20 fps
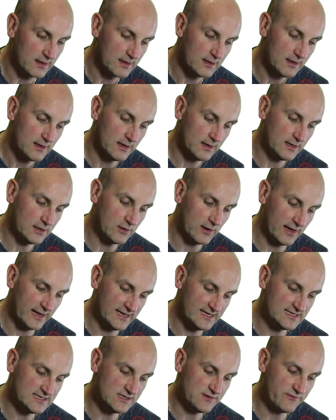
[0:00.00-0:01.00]
And you've got
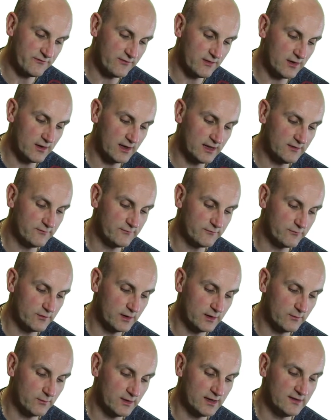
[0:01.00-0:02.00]
85,
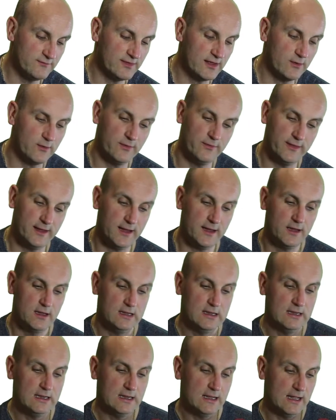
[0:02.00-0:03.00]
right, we'll leave that one there.
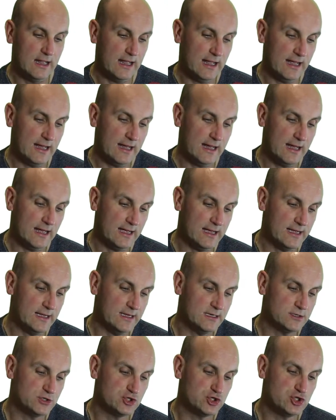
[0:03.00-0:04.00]

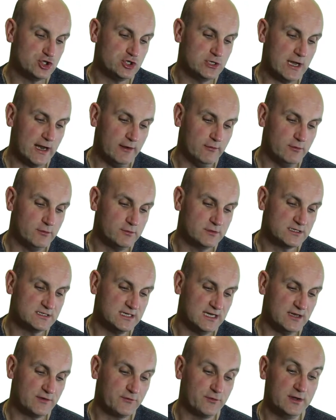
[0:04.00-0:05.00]
Cheryl
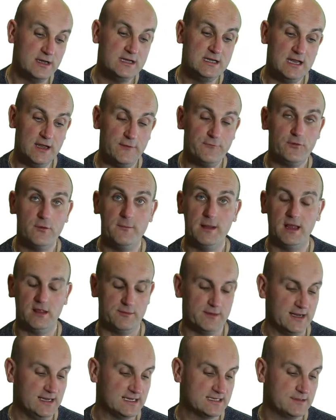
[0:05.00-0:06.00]
sits for a different
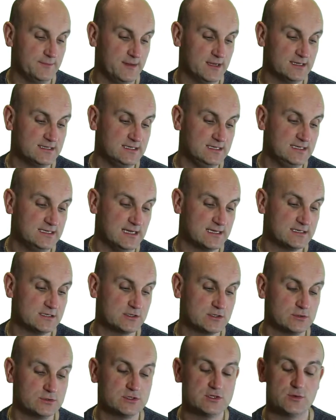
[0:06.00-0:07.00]
mathematics ability test and
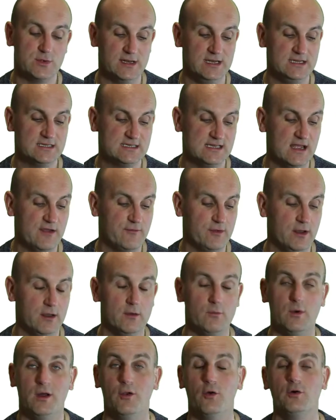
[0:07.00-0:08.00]
scores 27.
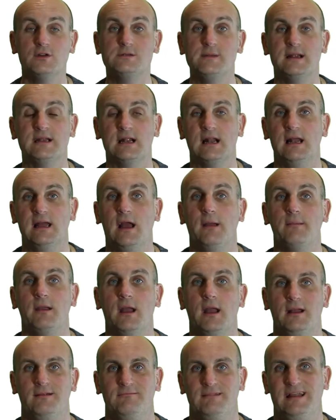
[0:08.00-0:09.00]
Well, automatically I'm
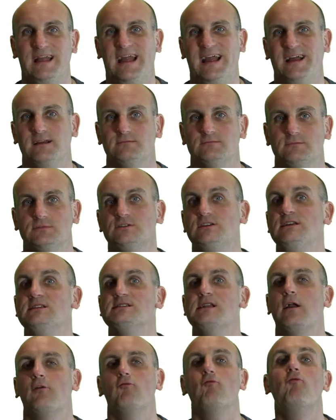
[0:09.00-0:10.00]
going, nah, she's
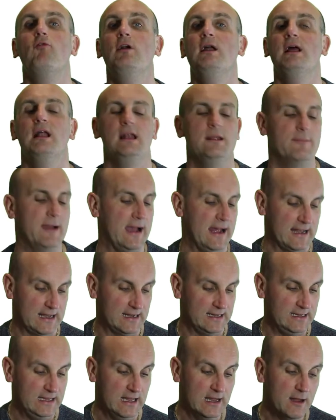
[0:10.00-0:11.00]
done really
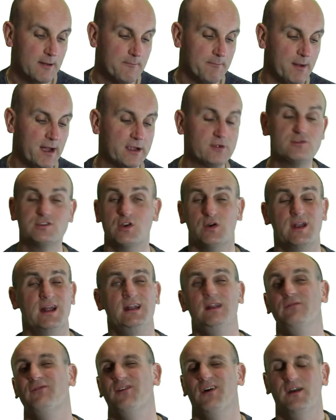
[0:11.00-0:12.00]
badly. Michael's got
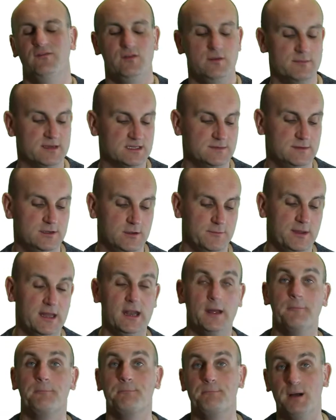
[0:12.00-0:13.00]
85, he must be doing
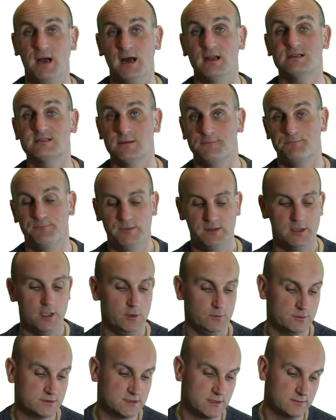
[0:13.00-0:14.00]
better. But
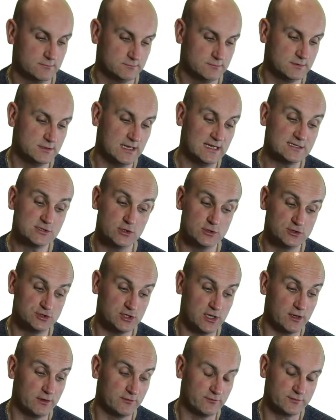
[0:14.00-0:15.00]
don't. Let's not
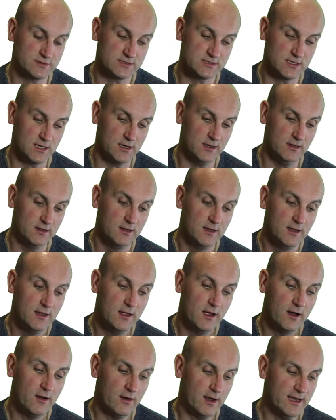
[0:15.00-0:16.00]
judge for a start.
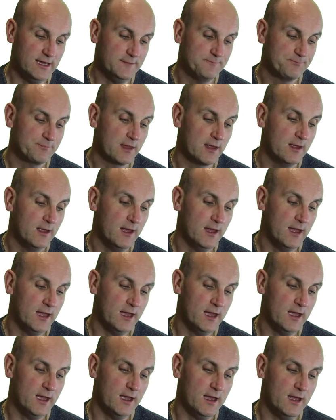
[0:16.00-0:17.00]
All right.
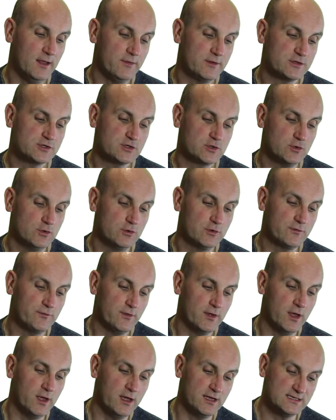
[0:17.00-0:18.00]
The scores for
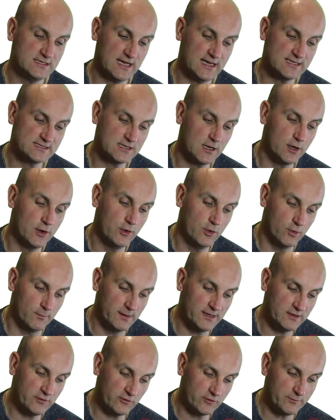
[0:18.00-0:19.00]
her test are
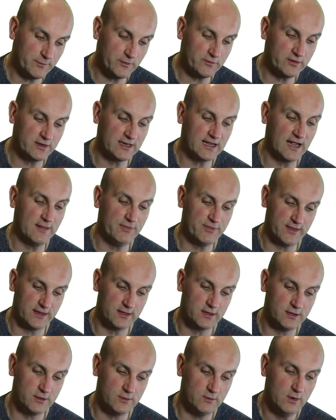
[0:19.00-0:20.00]
normally distributed again,
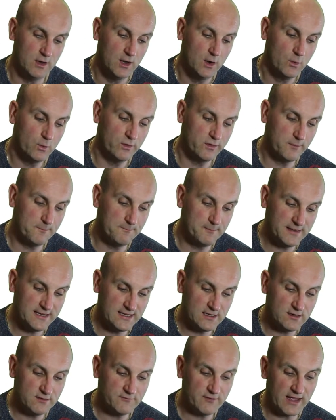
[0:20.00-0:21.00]
thank you, with a
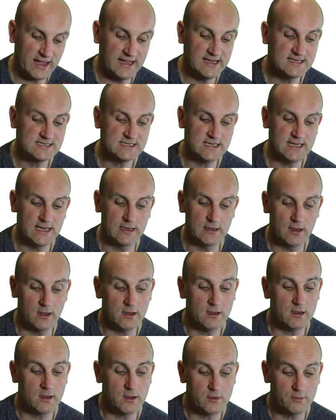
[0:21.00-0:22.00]
mean of 18.
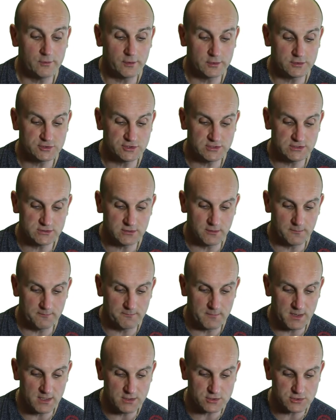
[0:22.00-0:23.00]
Ah, hold on, she's got a
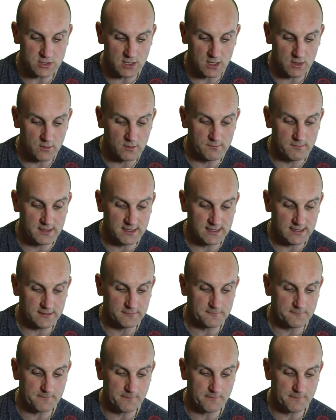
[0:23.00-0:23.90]
much lower mean.